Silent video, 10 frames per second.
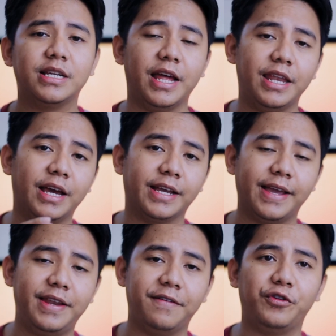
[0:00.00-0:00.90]
And
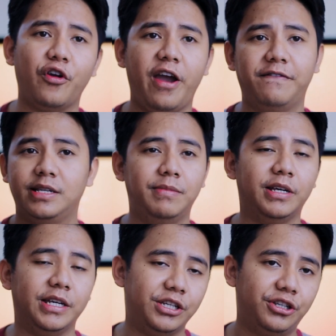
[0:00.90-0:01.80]
again, if you have
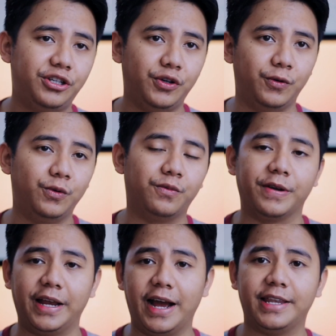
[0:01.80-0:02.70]
similar issue
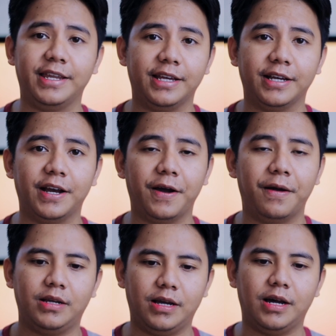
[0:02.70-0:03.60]
regarding
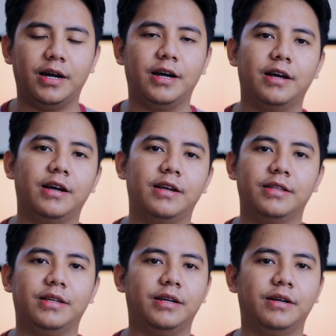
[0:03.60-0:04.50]

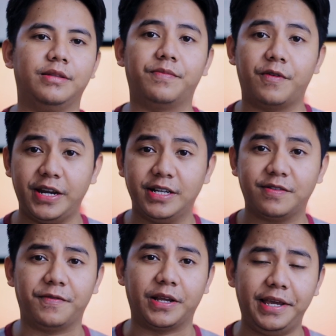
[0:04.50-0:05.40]
the brightness
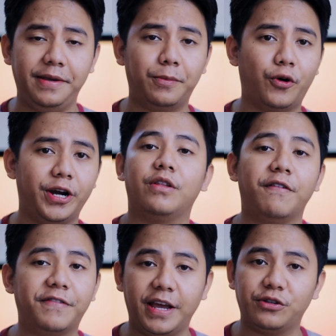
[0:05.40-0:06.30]
of the keyboard,
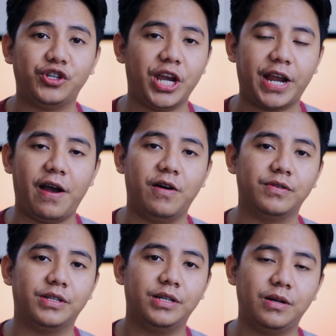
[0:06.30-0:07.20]
don't forget to check
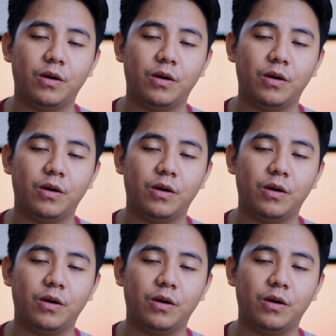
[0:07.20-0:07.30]
out